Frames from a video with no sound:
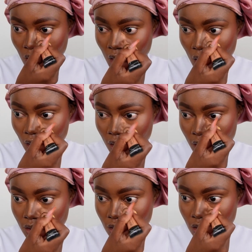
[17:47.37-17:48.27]

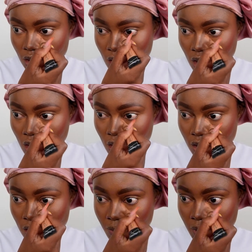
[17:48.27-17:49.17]
highlight just
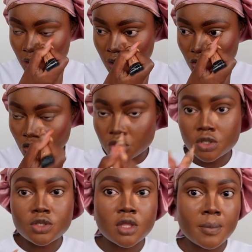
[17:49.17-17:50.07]
a bit extra,
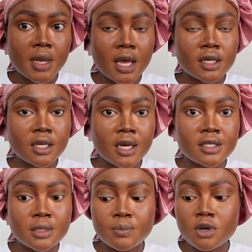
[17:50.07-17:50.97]
just so that my under eyes
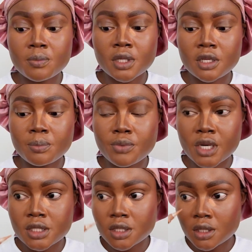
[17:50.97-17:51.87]
are properly
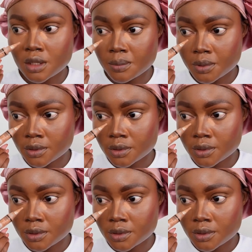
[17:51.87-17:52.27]
brightened up.